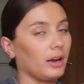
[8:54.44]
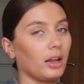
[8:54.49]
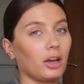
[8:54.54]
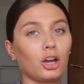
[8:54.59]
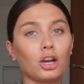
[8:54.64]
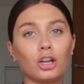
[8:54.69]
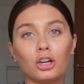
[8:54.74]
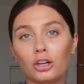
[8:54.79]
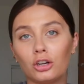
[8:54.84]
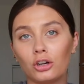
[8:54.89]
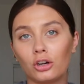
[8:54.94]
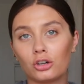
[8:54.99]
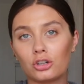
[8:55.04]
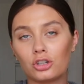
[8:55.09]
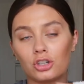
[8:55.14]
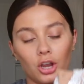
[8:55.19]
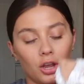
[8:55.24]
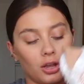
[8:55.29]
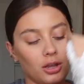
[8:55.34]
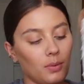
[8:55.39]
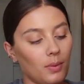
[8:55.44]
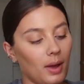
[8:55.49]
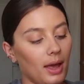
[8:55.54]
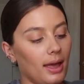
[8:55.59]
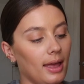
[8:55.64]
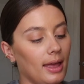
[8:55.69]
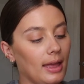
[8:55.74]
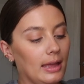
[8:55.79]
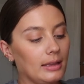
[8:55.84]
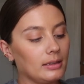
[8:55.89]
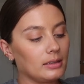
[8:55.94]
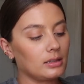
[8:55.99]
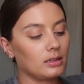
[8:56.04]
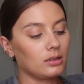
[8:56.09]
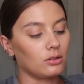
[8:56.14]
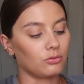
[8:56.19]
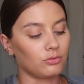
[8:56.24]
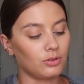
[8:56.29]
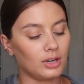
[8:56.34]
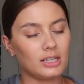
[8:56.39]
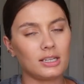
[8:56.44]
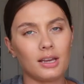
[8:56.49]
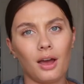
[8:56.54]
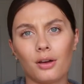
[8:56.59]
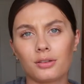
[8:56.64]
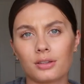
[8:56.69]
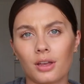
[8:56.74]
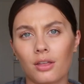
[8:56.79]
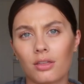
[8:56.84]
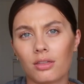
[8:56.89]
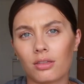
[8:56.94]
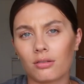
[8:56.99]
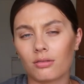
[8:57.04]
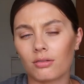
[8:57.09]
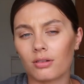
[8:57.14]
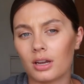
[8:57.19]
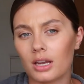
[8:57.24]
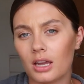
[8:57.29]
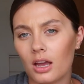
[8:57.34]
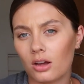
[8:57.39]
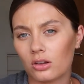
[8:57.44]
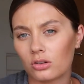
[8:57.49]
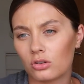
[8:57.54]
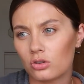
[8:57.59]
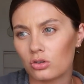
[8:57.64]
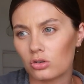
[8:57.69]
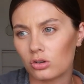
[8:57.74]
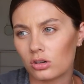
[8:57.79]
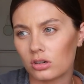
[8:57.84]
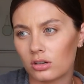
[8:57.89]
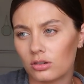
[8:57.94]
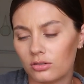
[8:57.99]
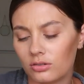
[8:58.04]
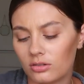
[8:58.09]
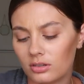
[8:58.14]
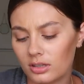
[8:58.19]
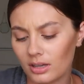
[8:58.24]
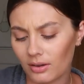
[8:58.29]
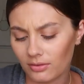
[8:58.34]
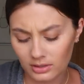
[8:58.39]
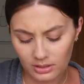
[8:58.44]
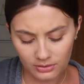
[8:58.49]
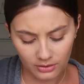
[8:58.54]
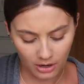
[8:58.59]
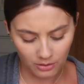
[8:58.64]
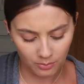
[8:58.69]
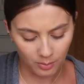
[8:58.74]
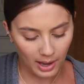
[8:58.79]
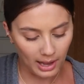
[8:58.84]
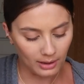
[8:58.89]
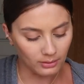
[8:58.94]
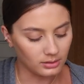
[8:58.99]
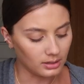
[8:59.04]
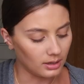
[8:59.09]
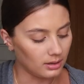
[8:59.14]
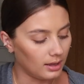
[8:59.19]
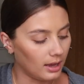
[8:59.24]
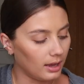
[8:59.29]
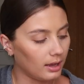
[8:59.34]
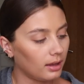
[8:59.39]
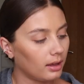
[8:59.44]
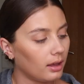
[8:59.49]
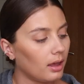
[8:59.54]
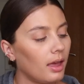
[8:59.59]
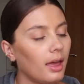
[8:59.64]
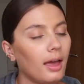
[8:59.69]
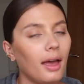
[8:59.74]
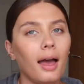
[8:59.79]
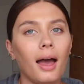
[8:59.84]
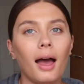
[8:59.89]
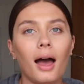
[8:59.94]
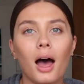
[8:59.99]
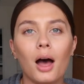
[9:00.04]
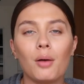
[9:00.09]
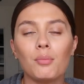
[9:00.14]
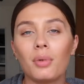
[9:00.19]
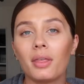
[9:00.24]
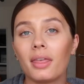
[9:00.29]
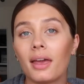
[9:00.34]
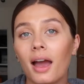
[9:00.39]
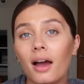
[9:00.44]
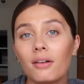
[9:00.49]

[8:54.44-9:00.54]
and I couldn't not show you it. It's retails at £375, I think, but they